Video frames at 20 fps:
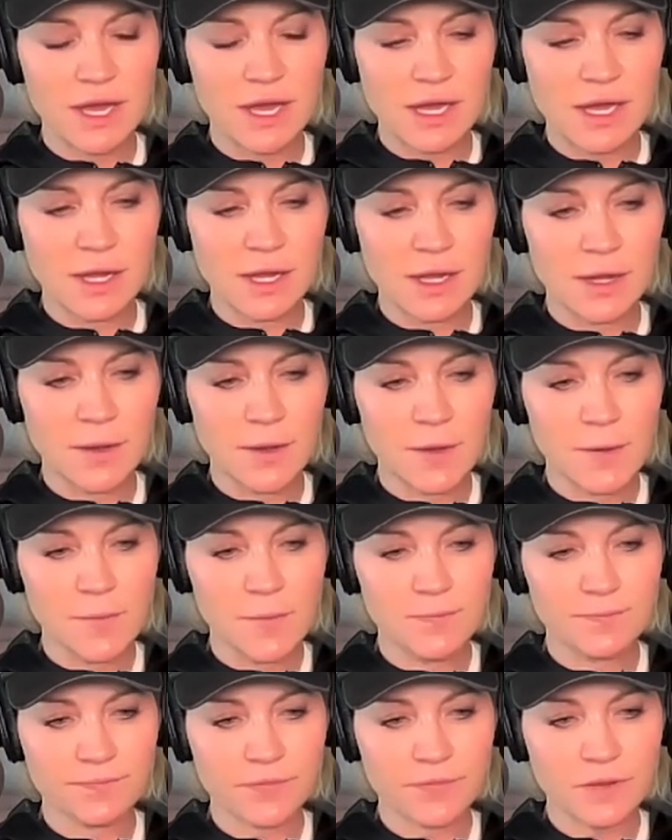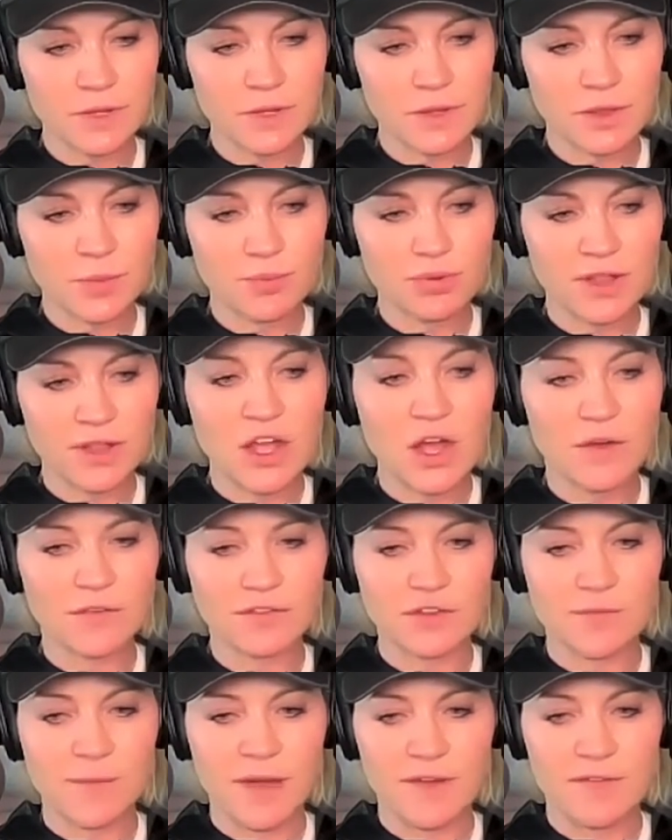the
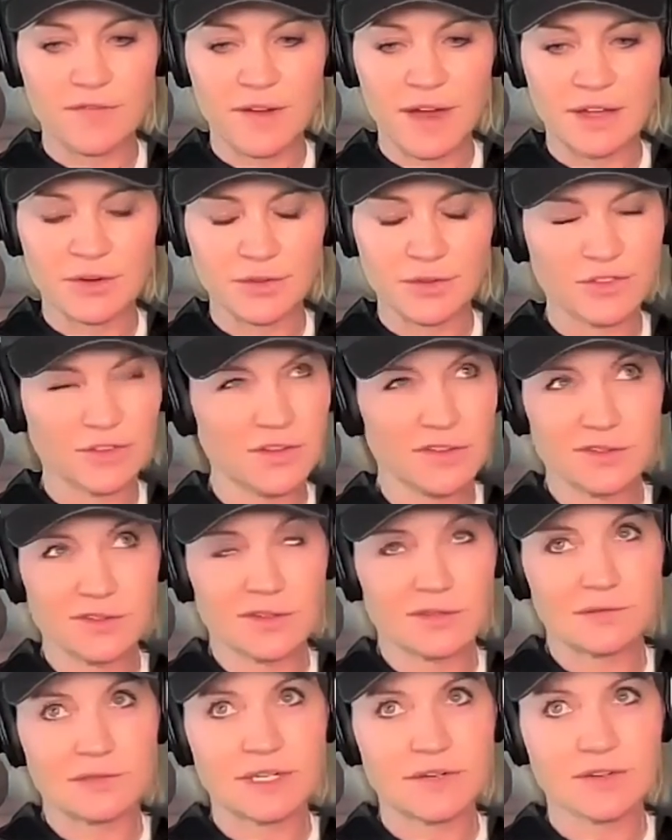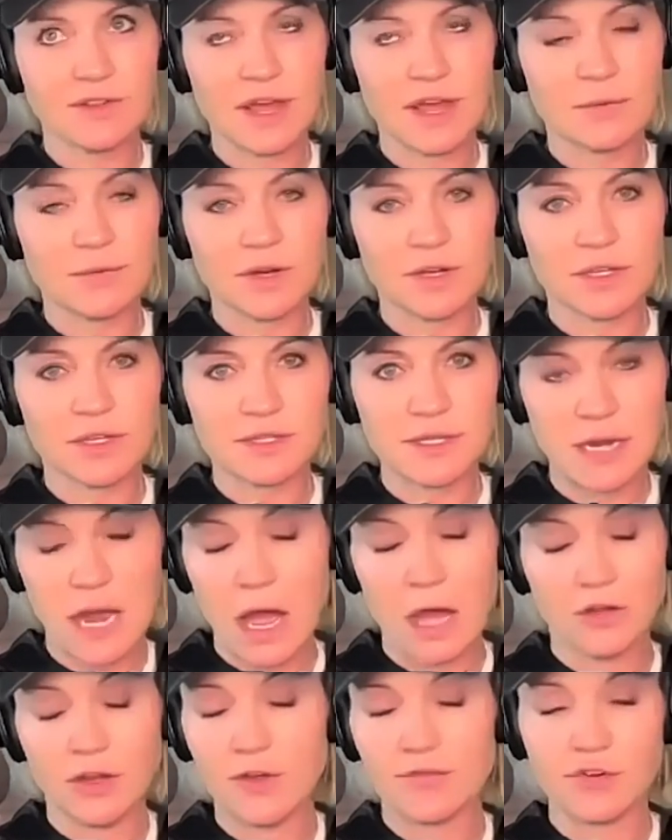playoffs of my final season, whatever that was. And
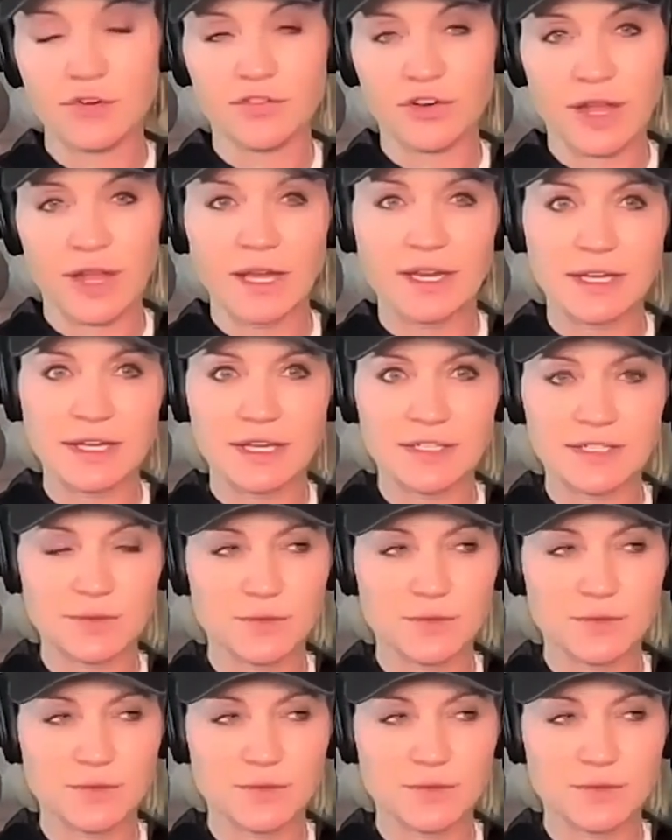I'll never forget it because